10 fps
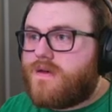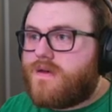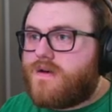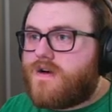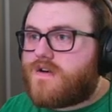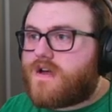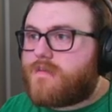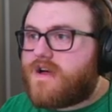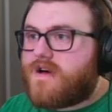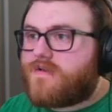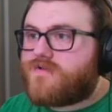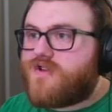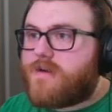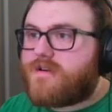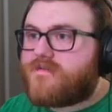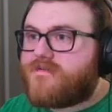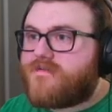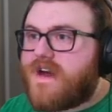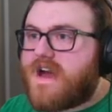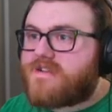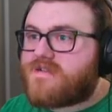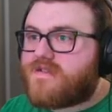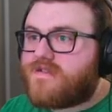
Okay, my health is dropping fast.